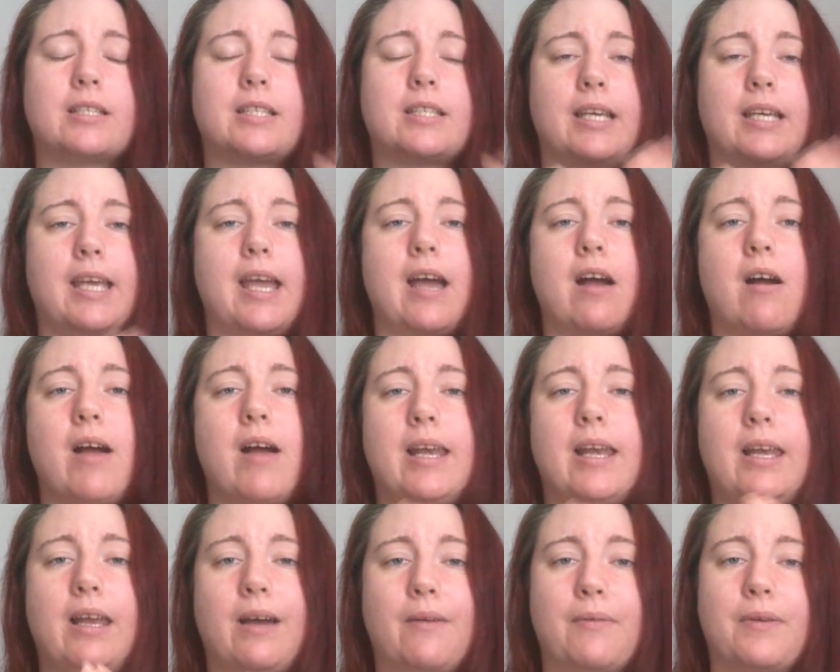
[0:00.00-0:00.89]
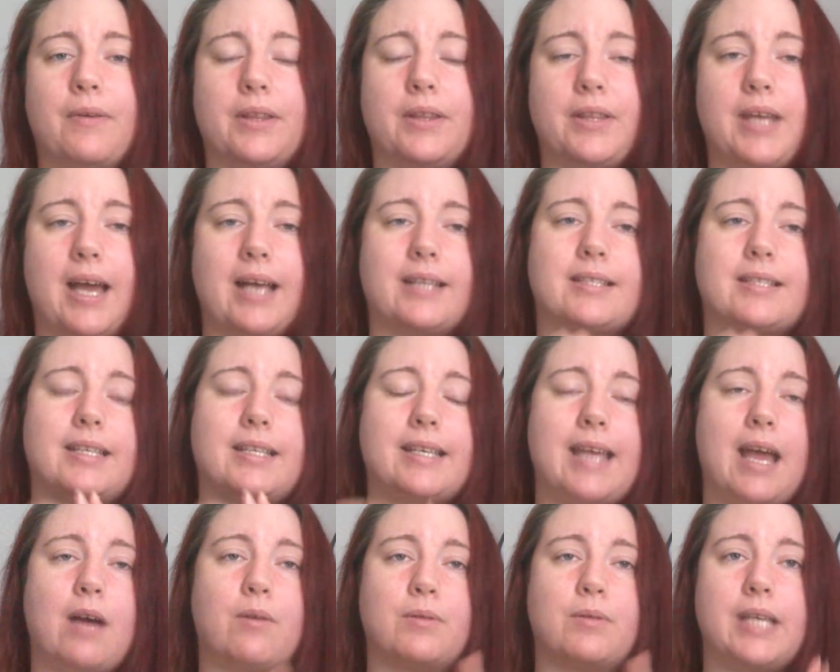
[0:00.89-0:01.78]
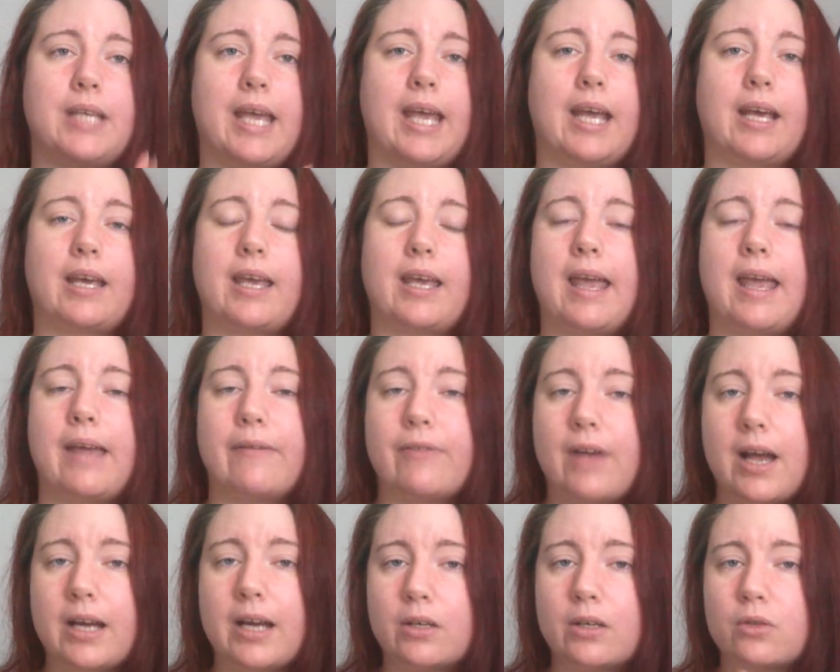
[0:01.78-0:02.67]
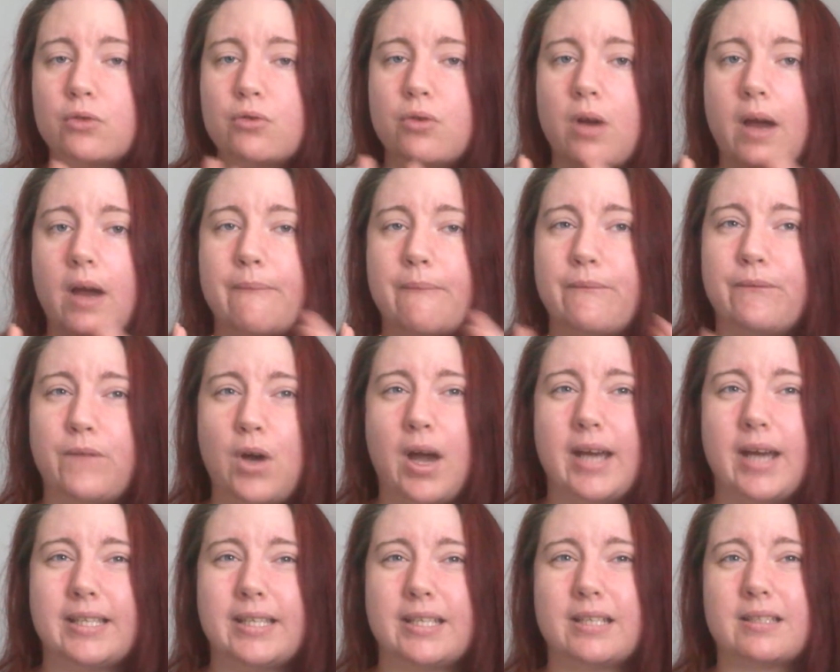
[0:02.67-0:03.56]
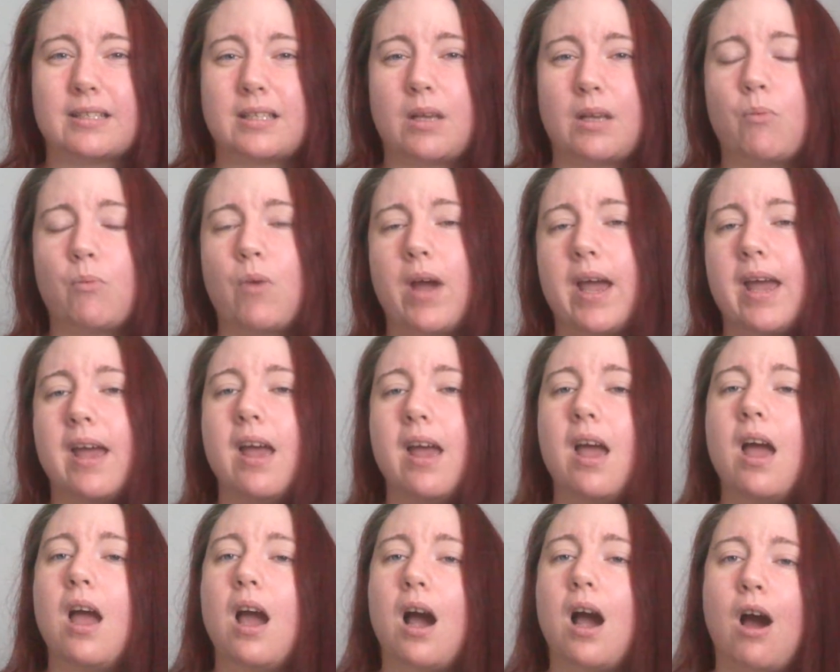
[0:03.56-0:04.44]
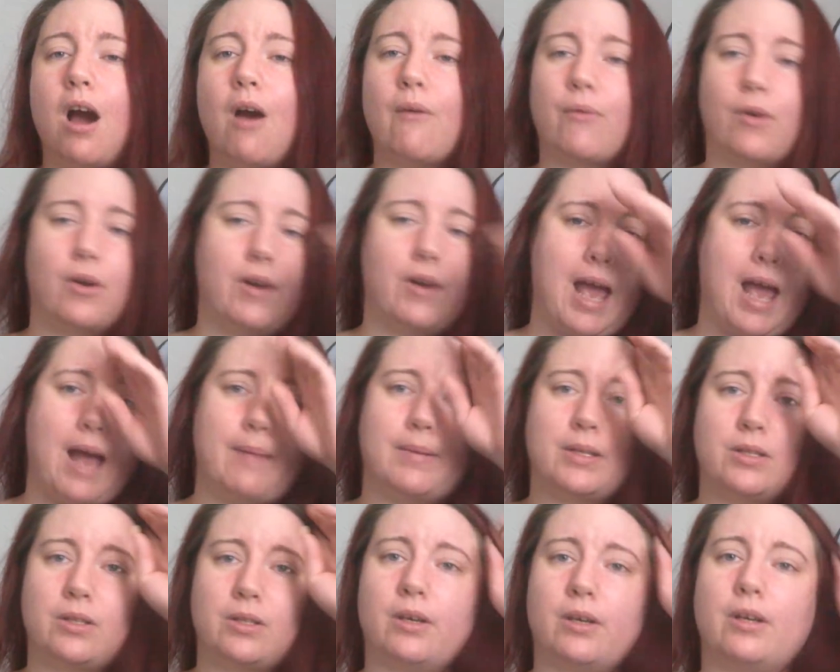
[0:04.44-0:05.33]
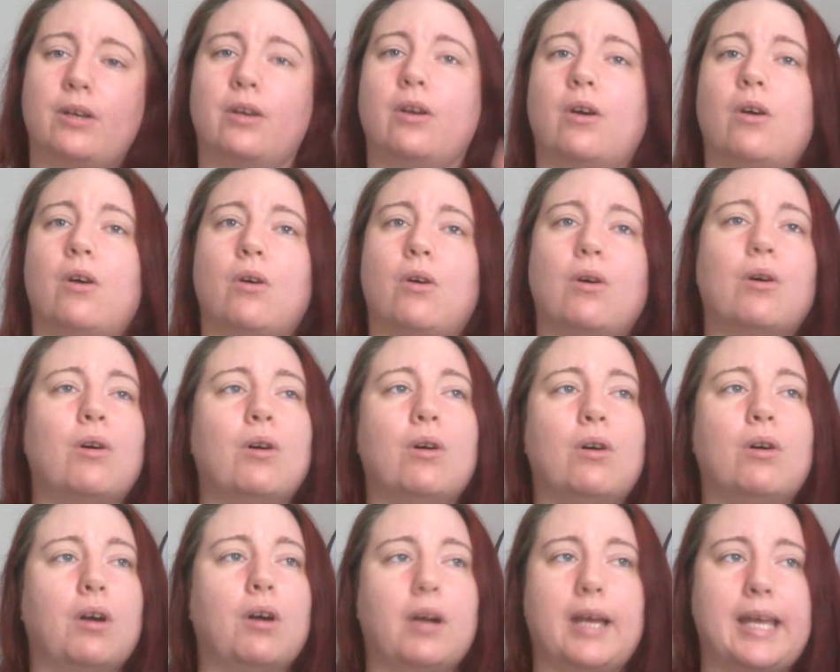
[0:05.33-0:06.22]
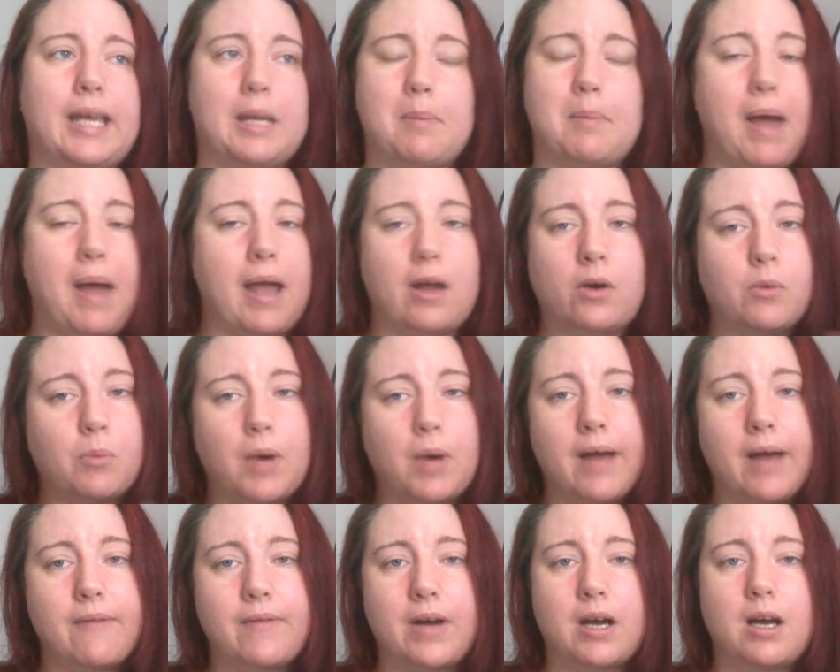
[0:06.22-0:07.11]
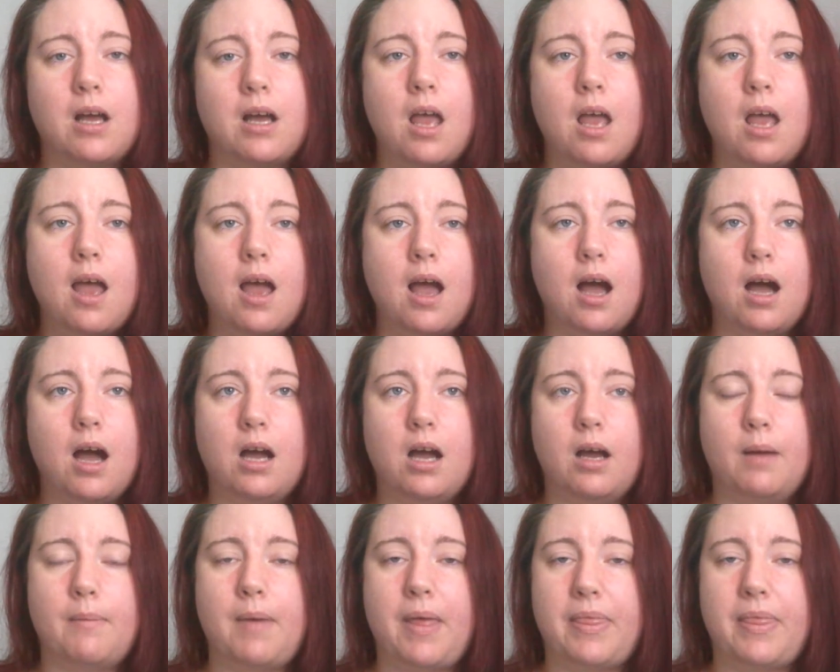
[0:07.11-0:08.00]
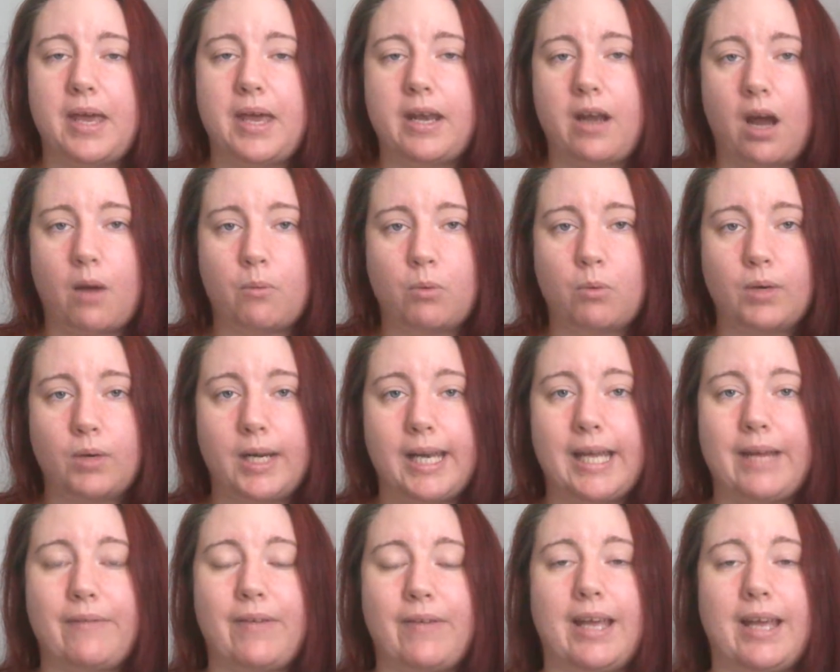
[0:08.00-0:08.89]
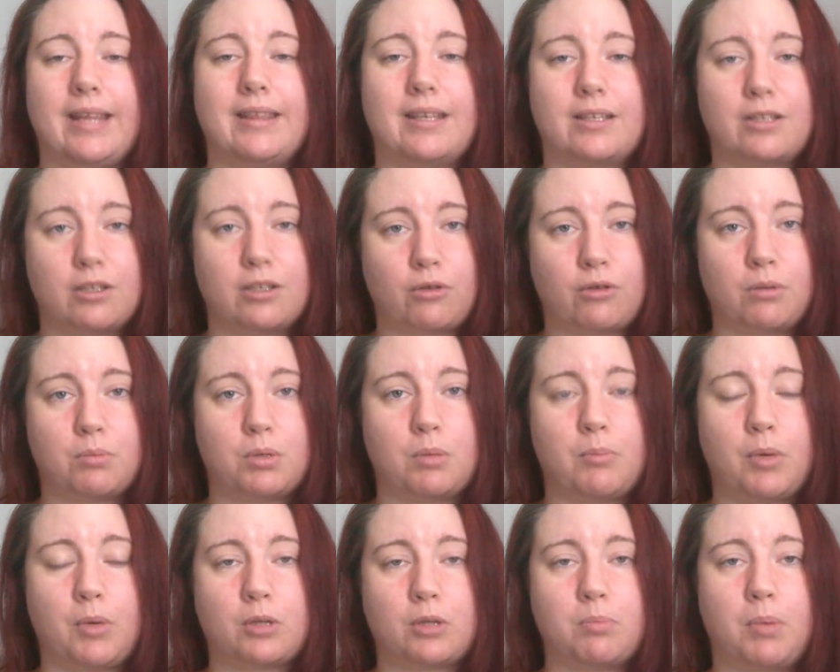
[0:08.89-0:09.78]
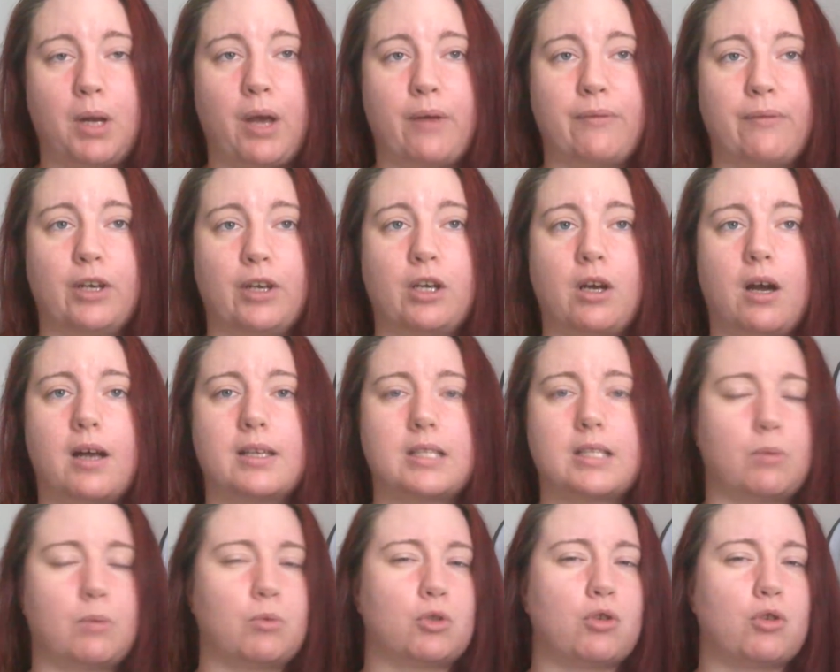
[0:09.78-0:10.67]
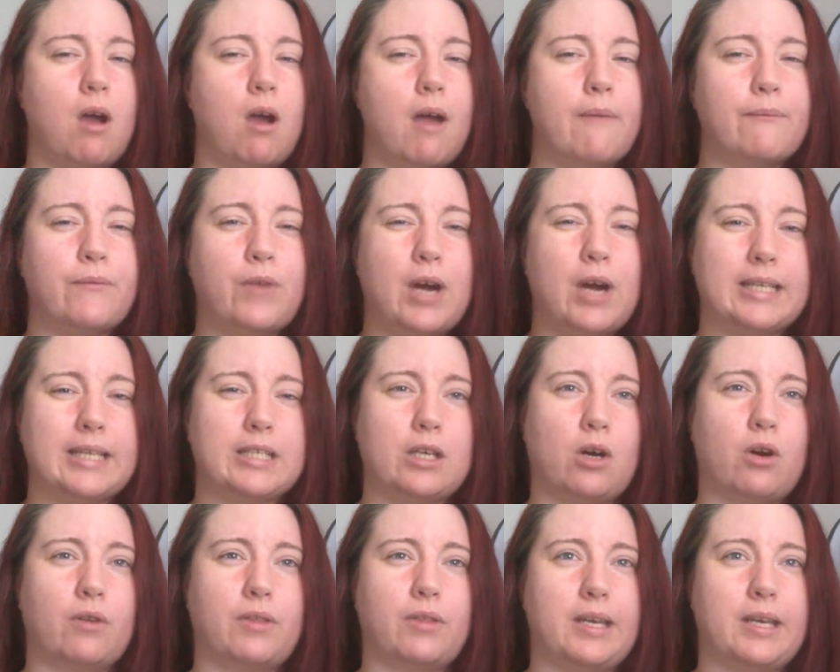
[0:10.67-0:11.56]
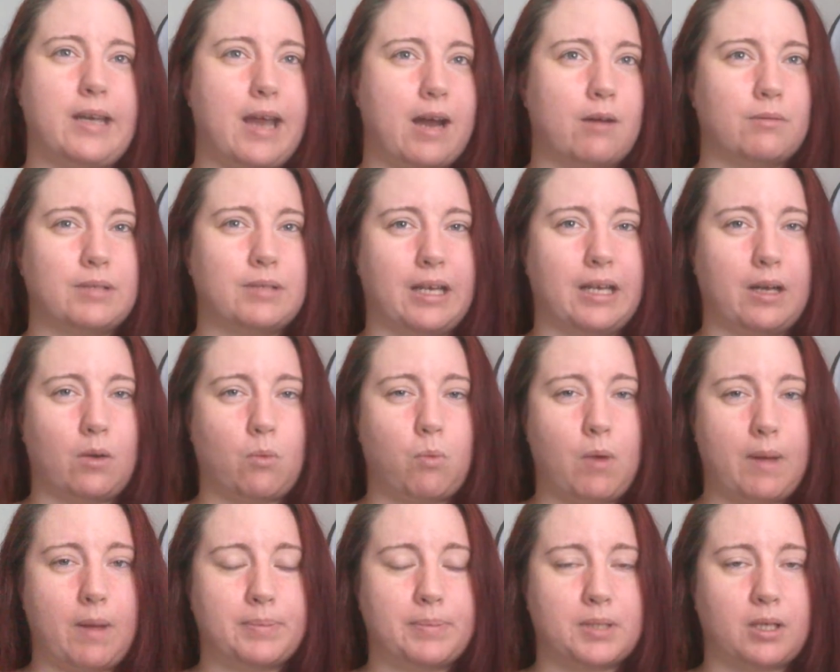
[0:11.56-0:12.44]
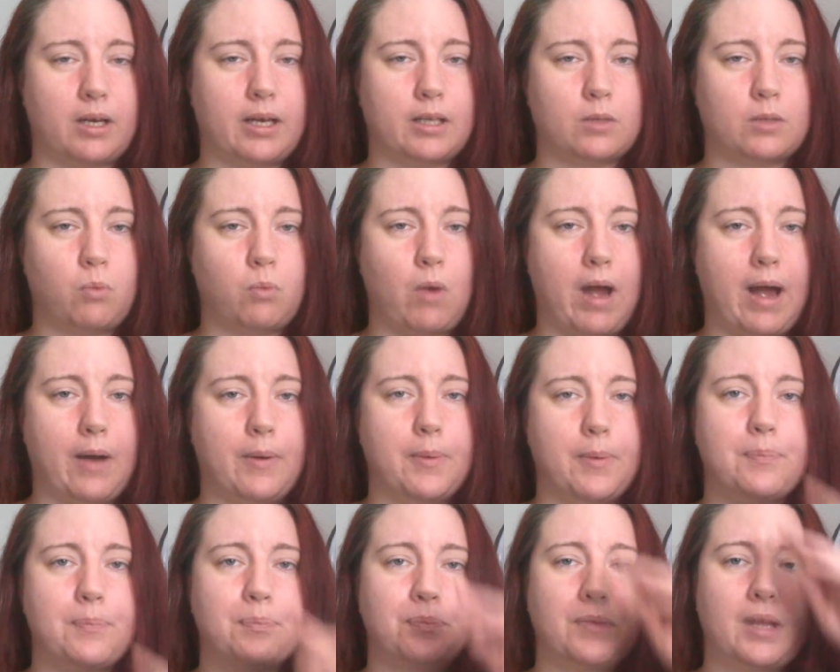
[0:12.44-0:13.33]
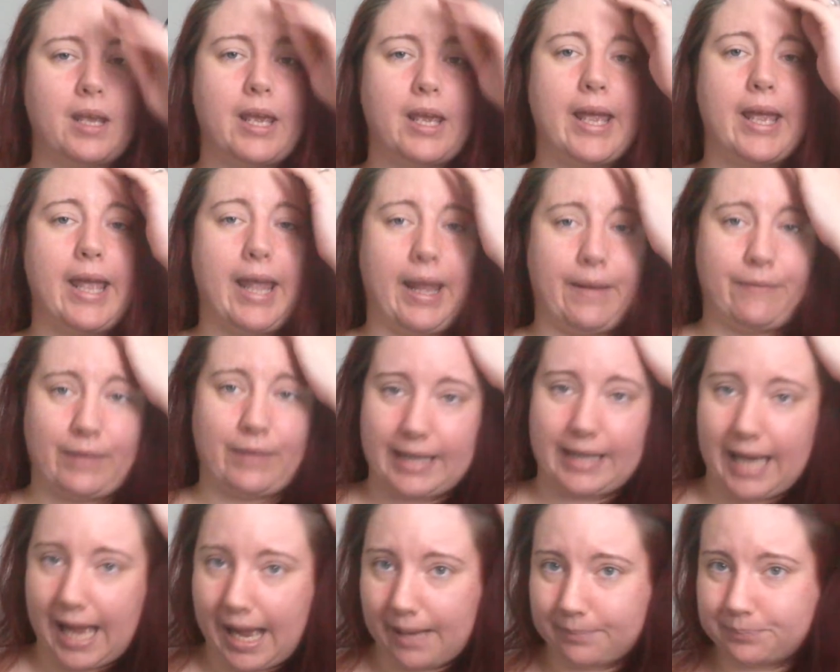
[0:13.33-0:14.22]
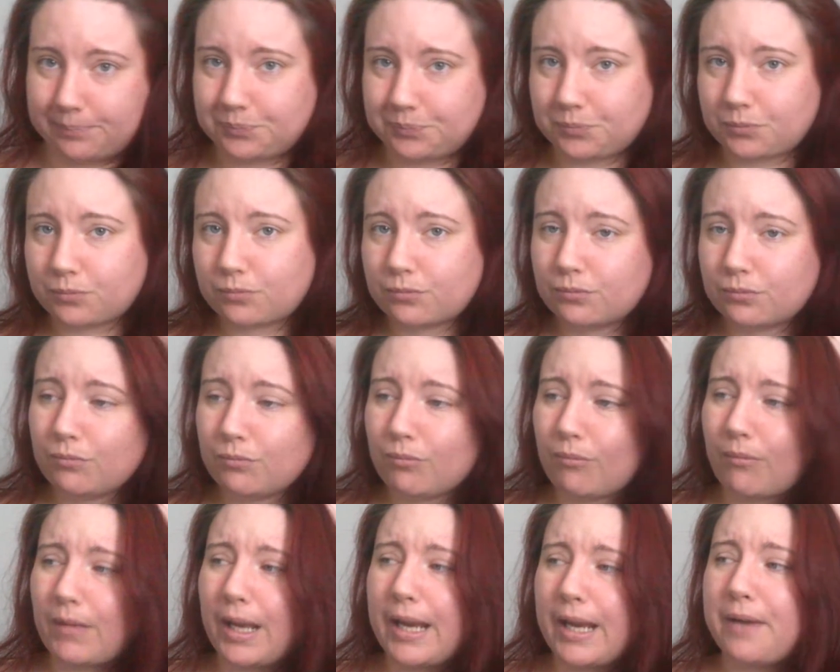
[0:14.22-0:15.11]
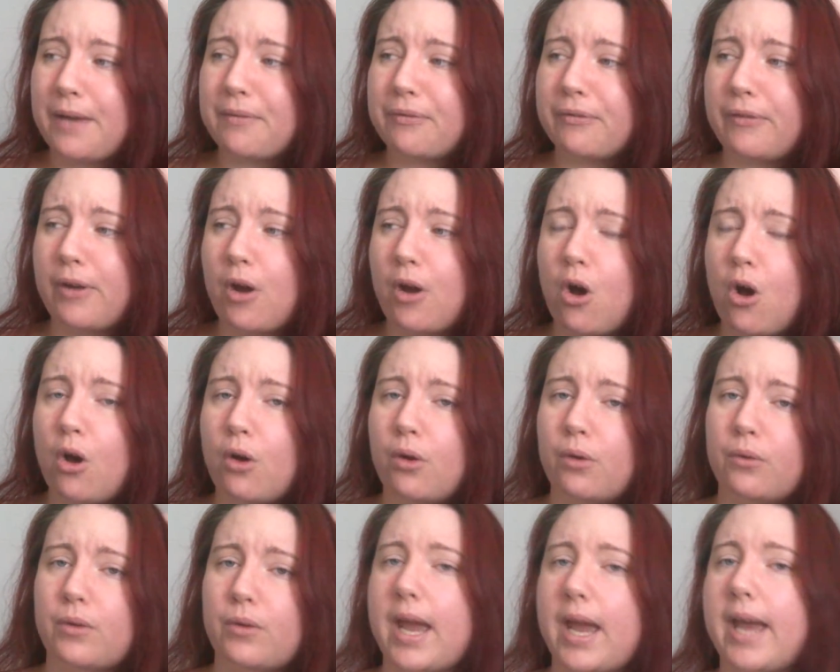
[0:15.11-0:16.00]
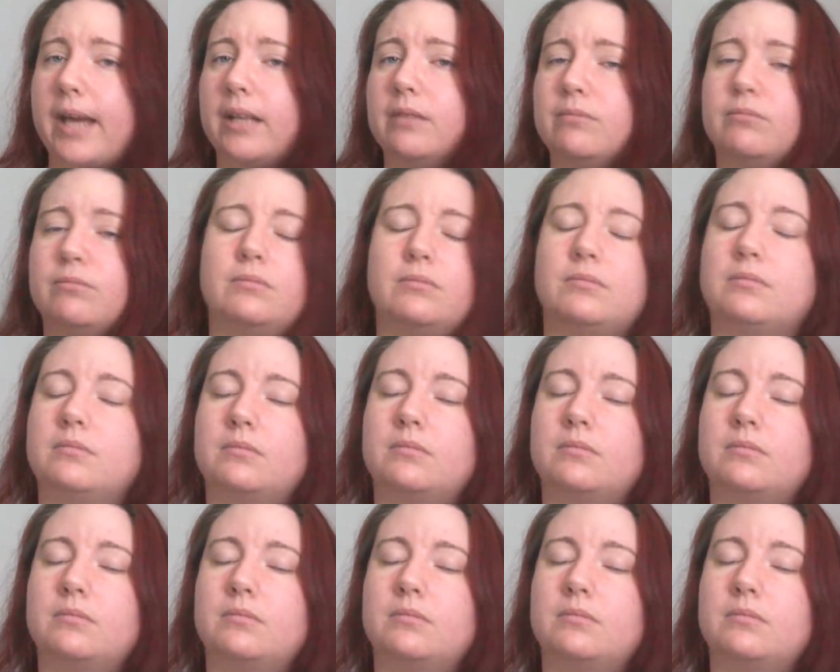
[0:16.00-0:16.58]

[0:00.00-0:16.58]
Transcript: So yeah, I love that Nails Ink. If I can try and find it somewhere, either on Amazon or eBay or whatever, then I will leave it in the description box below for you guys. I will try and find it on the Nails Ink website as well, if I can. If not, then